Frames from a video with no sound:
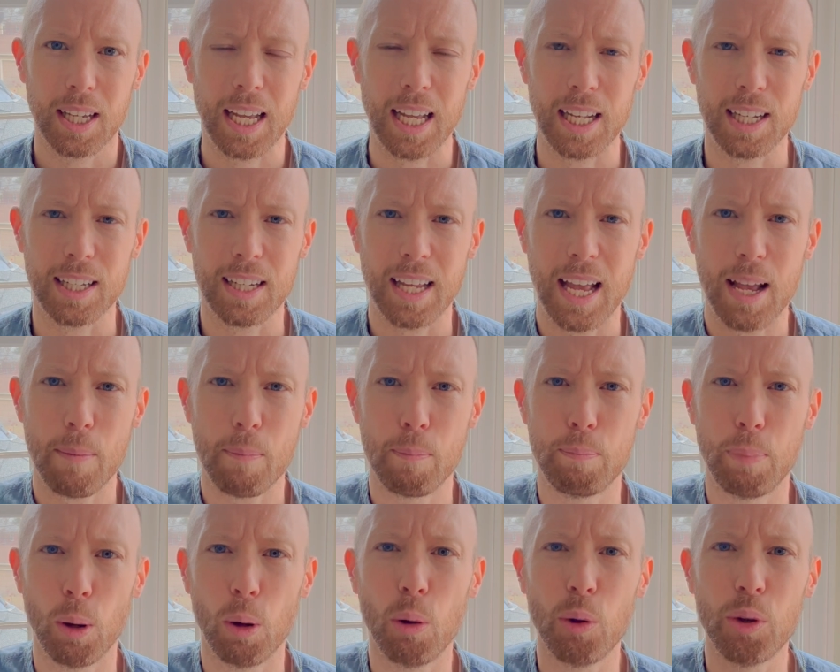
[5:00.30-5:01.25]
and
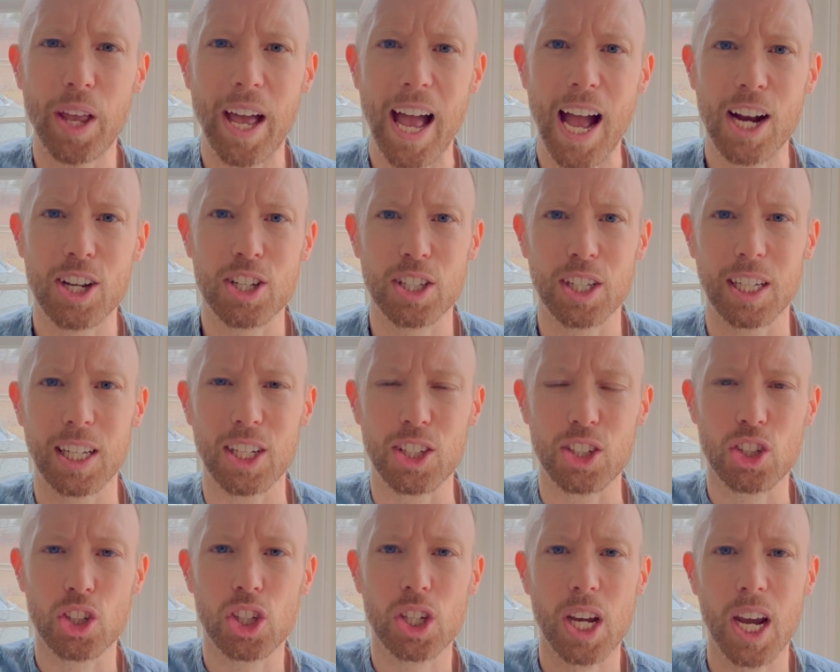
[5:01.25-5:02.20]
bold action
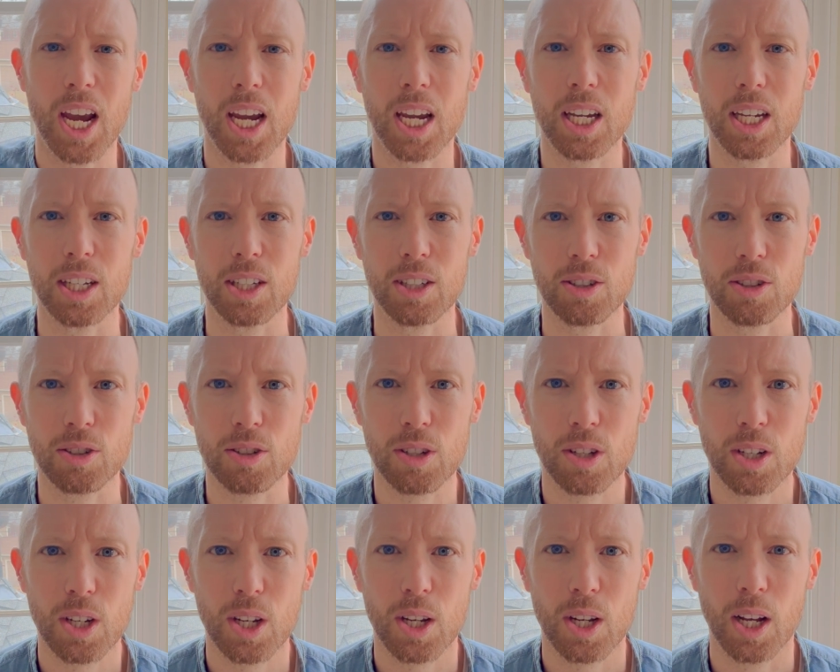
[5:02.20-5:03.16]
and change
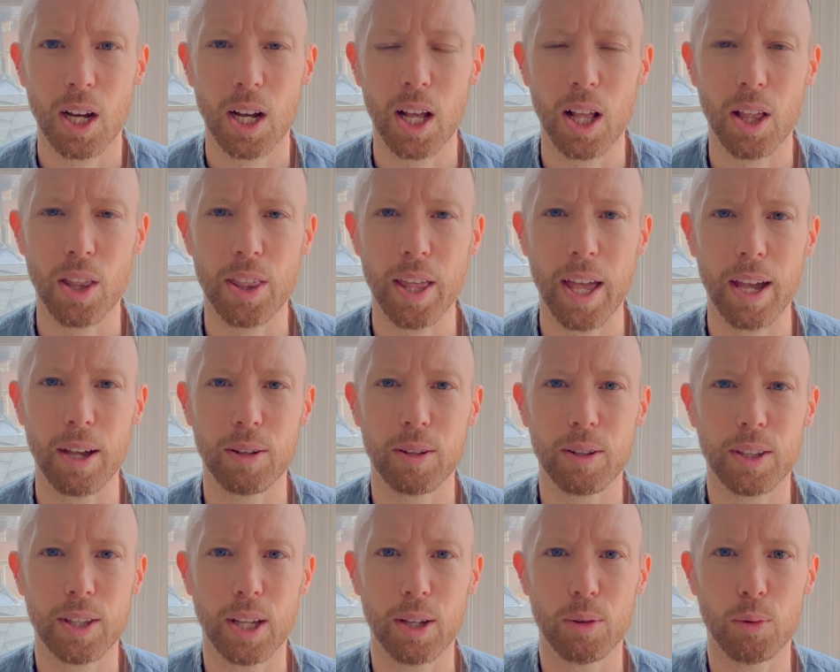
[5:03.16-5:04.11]
that
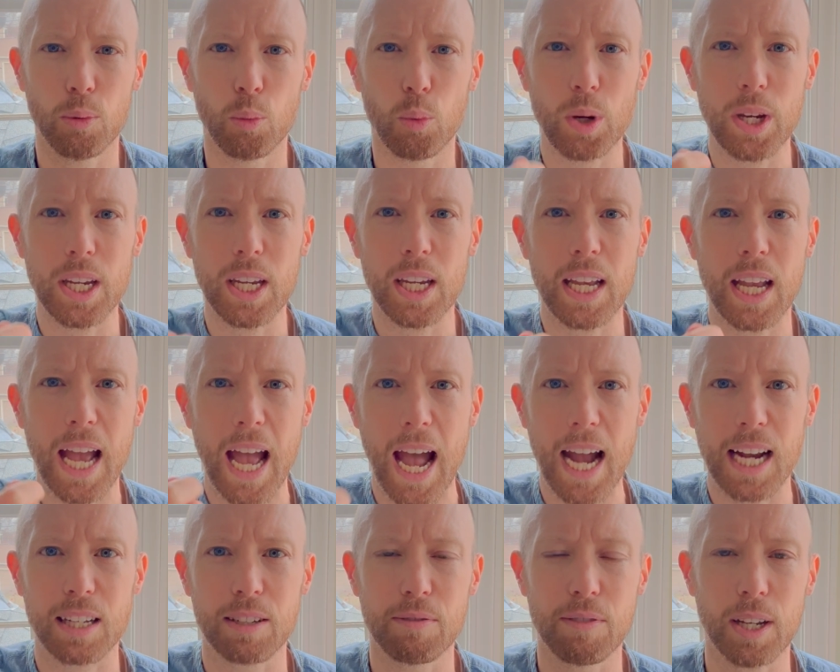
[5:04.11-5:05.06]
we
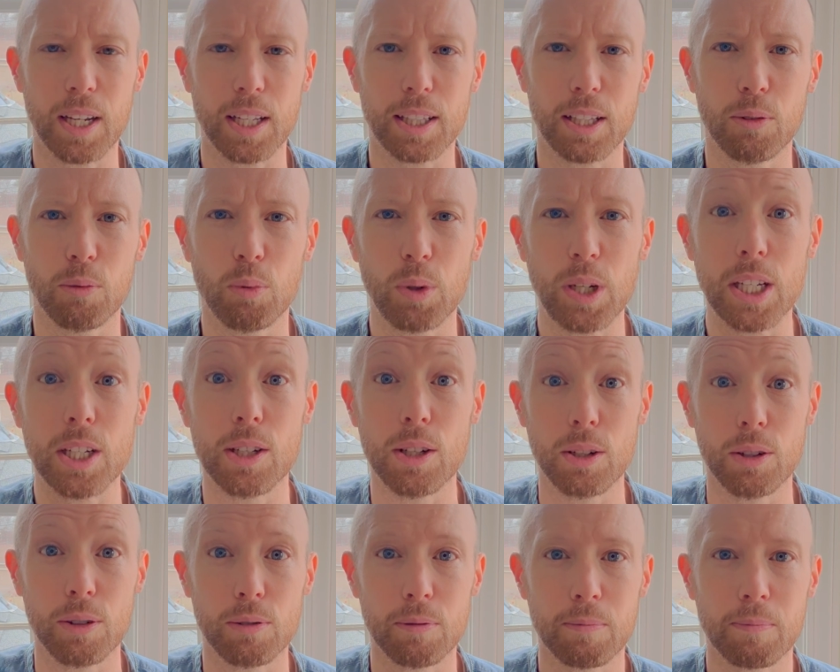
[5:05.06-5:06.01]
activate, that we
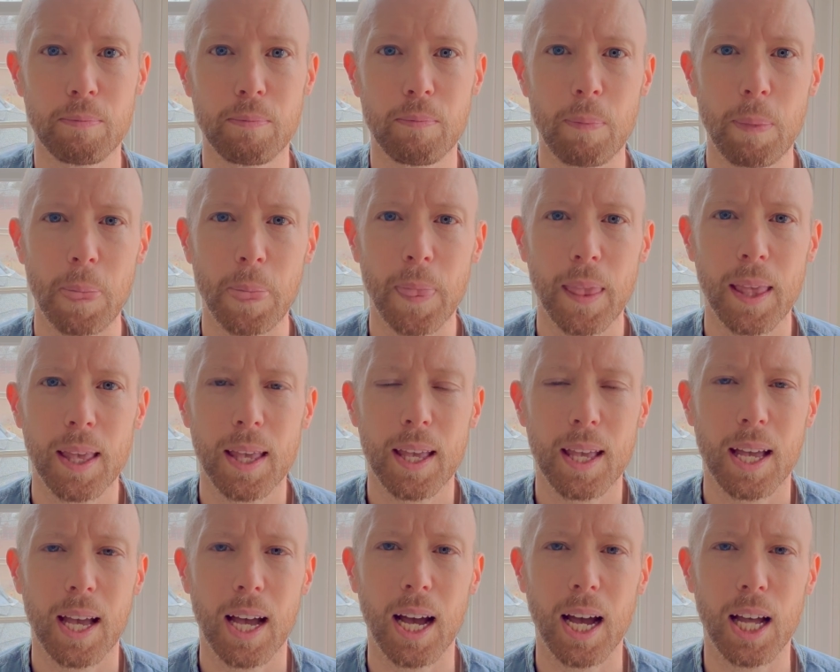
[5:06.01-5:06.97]
do,
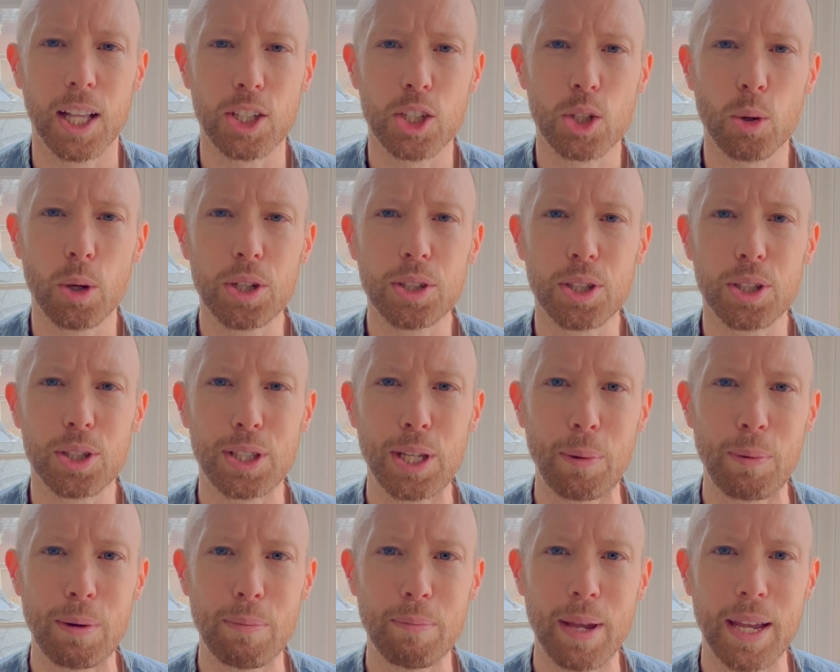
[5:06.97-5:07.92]
choices
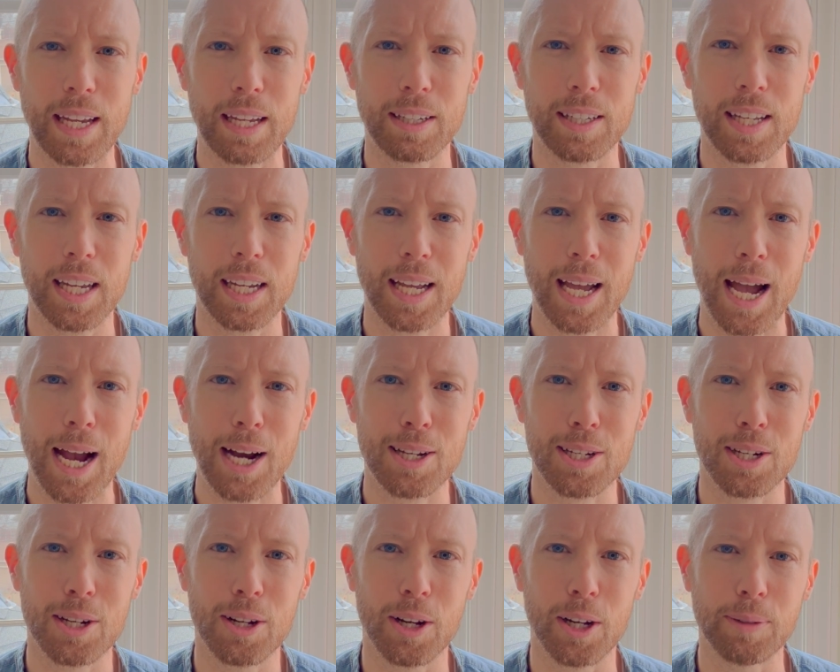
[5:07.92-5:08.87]
that we make and take
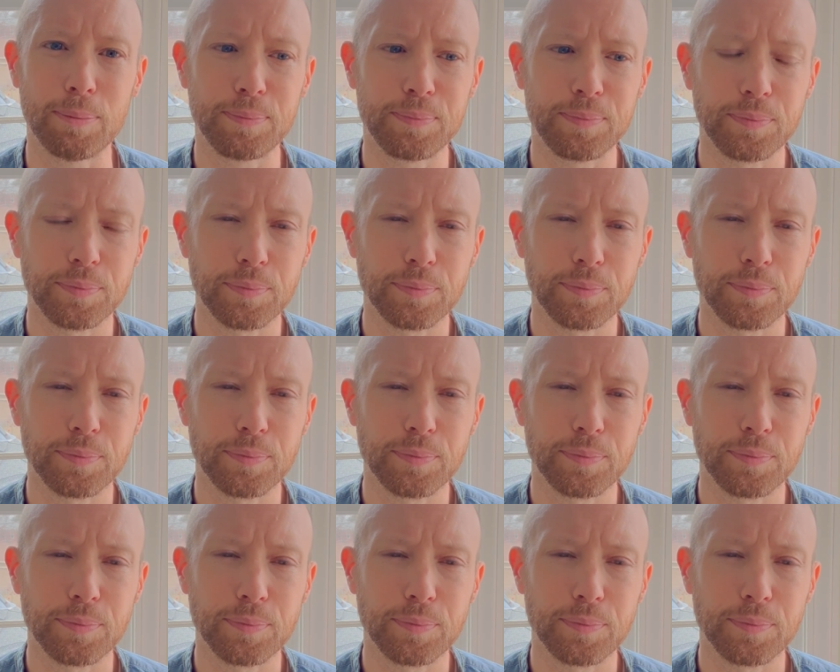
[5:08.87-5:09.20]
action on